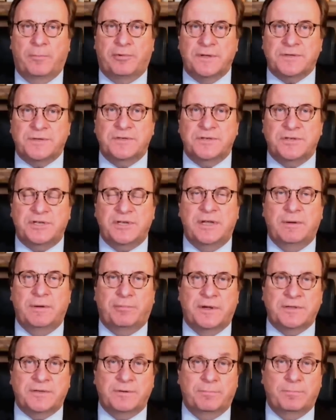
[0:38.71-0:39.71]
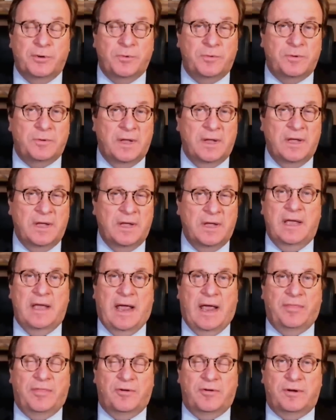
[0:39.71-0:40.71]
President Xi and President Putin,
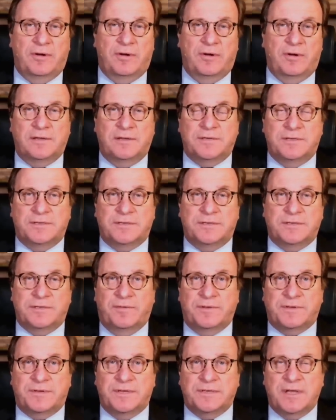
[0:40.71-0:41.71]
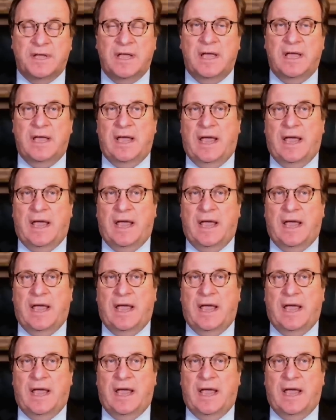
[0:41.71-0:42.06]
and their intelligence services.